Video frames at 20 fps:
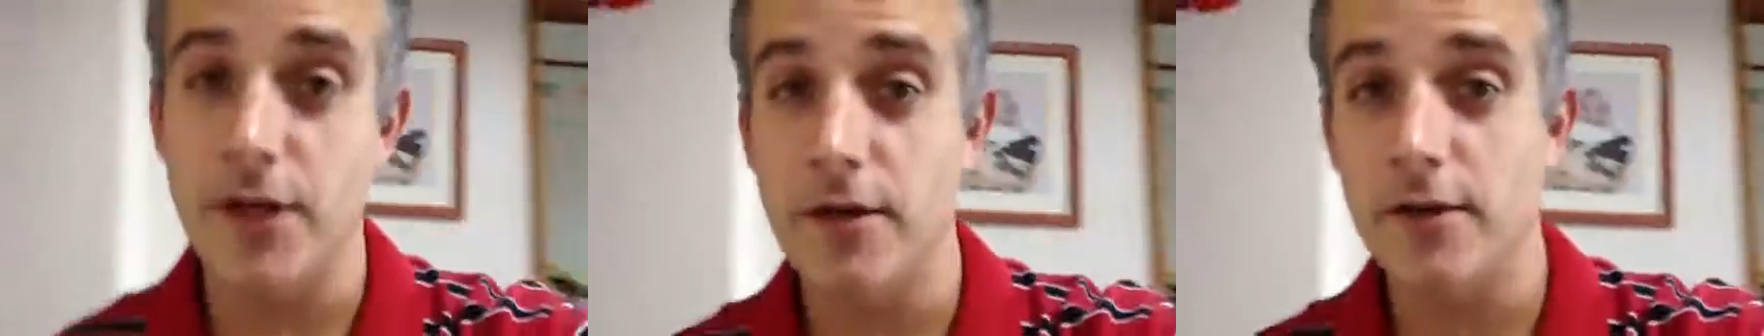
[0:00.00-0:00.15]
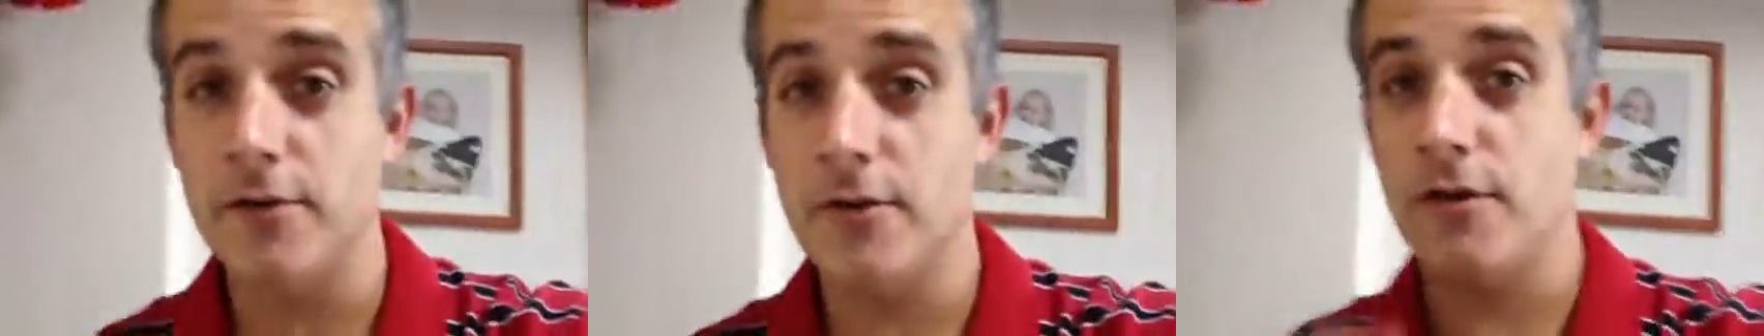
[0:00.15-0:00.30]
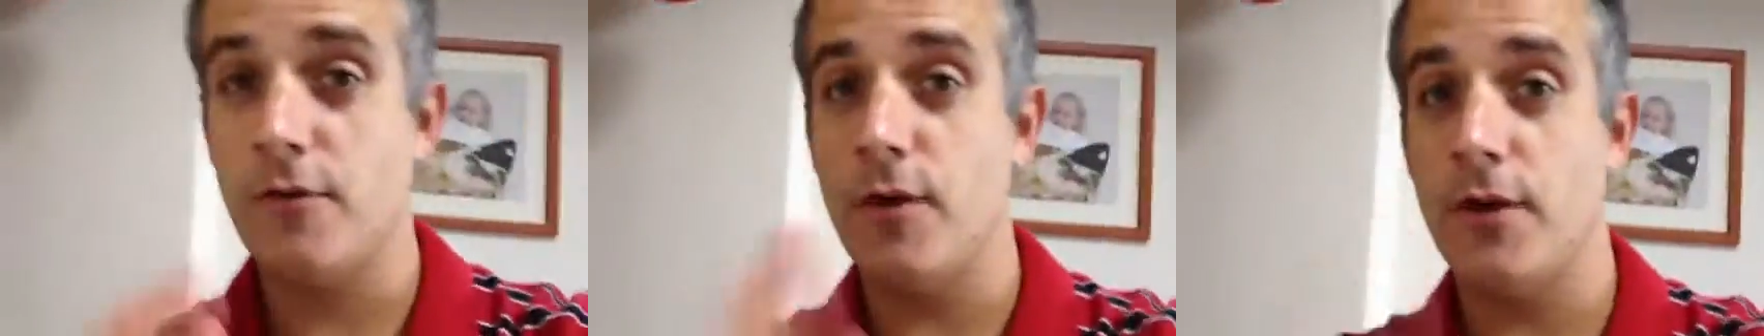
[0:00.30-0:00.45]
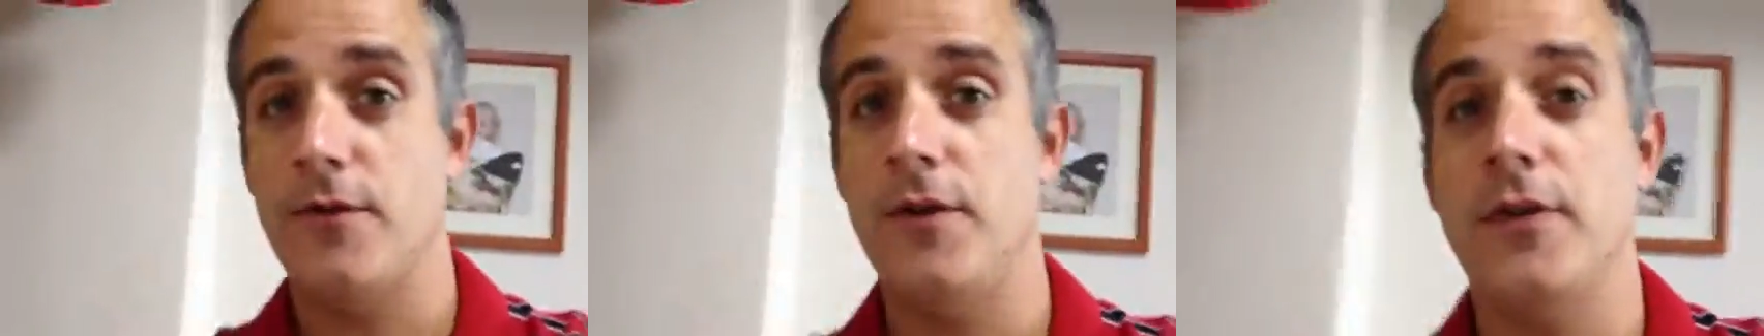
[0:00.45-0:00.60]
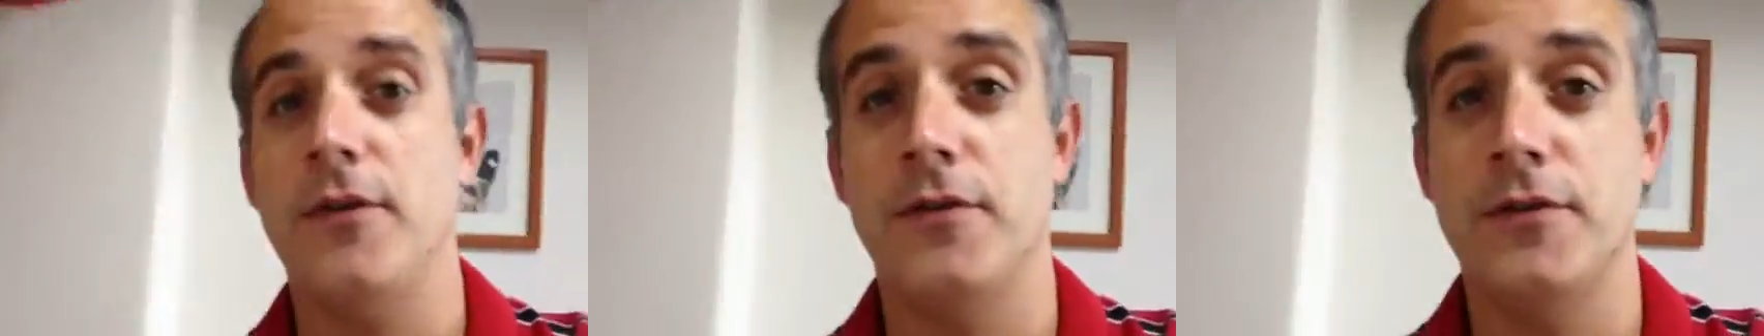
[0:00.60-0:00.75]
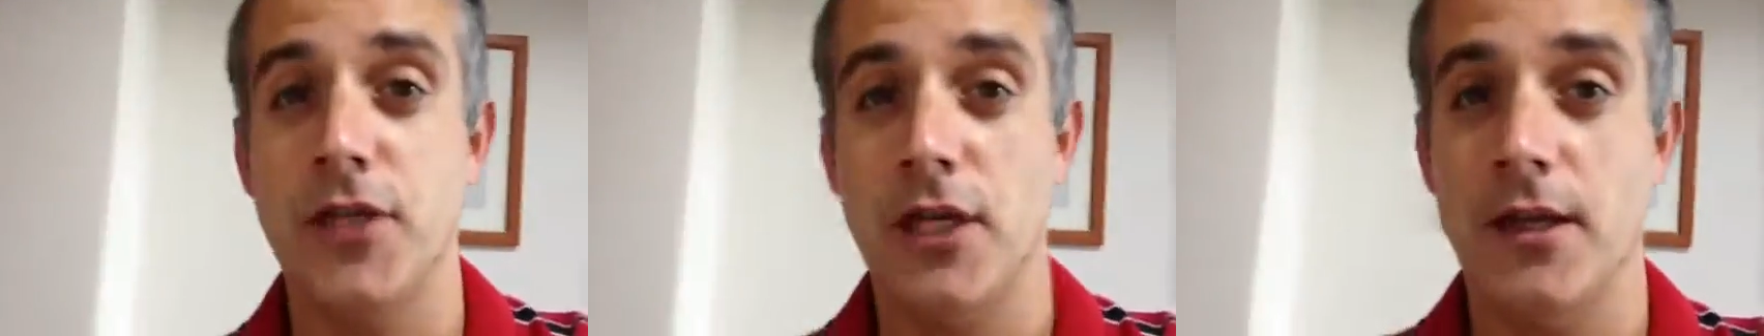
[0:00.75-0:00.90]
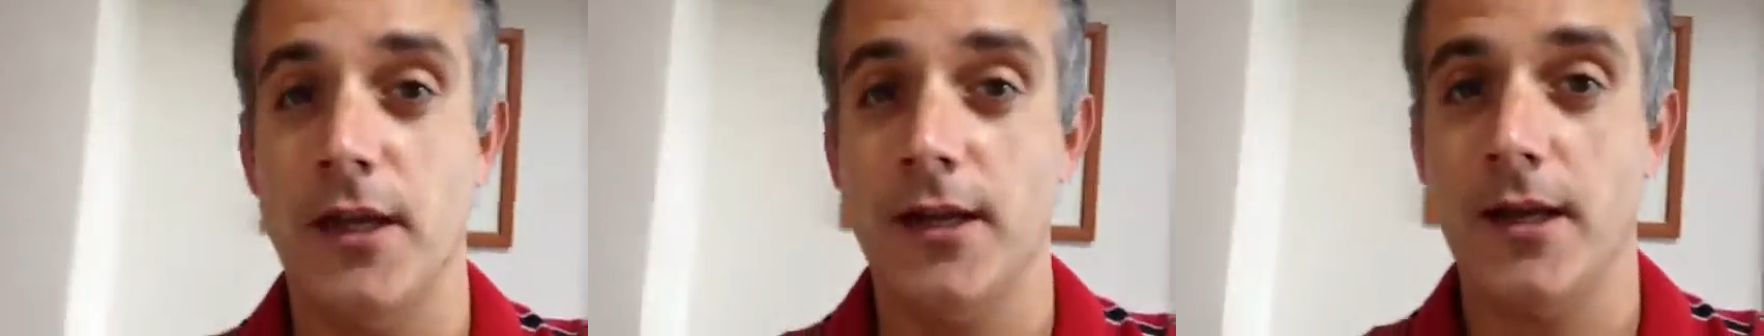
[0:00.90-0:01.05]
Here, just a quick video for
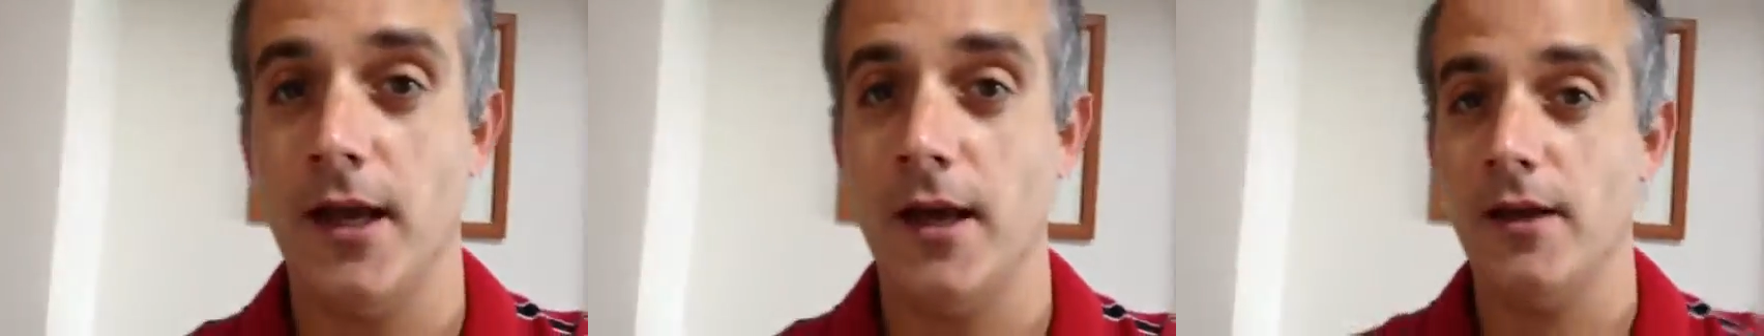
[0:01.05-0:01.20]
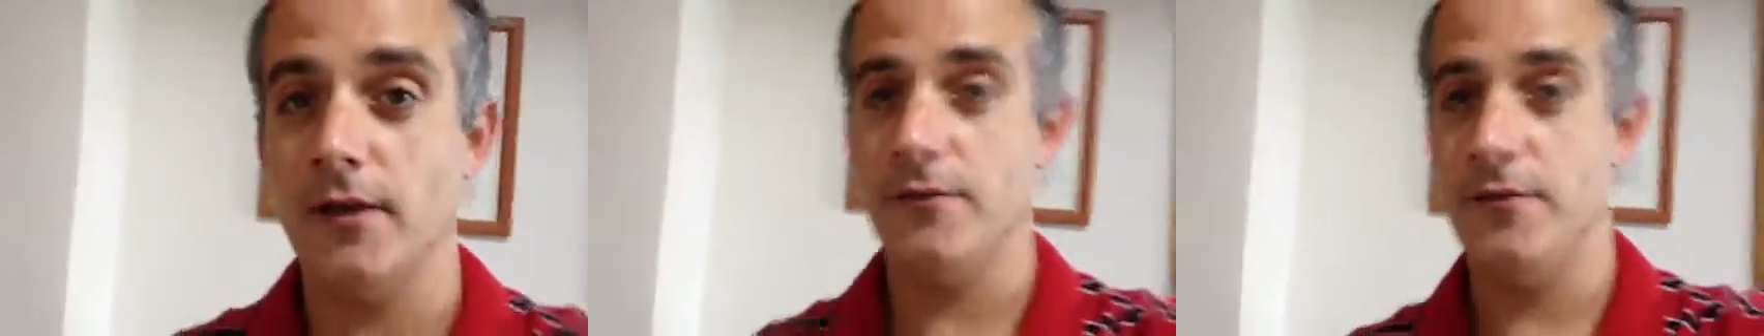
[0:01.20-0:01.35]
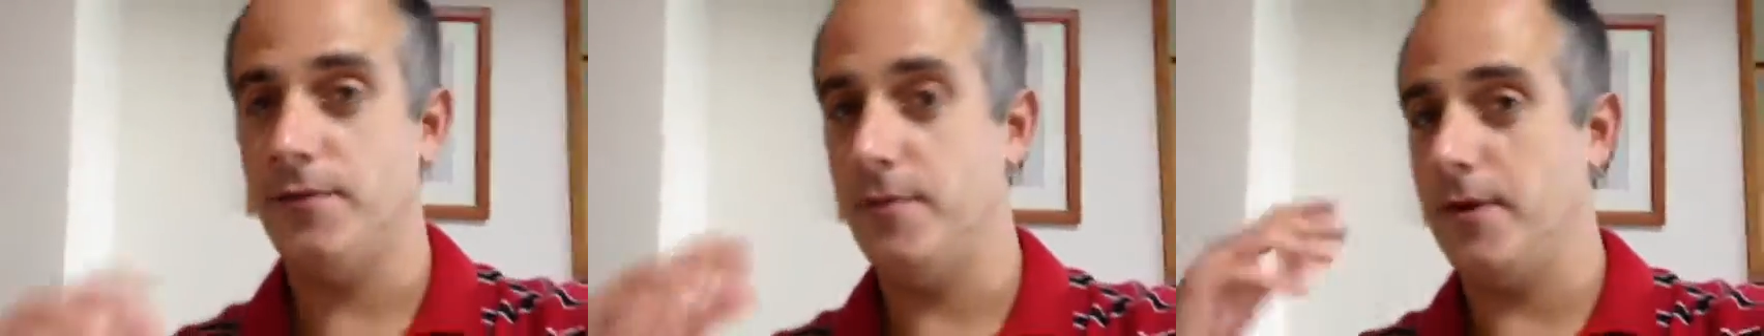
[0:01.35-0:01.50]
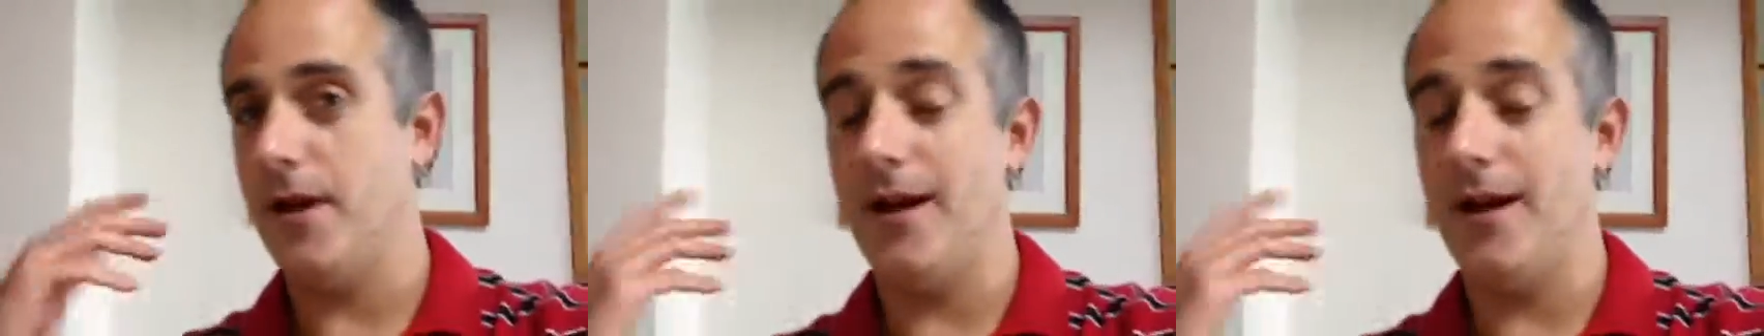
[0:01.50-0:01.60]
J L A and Kev.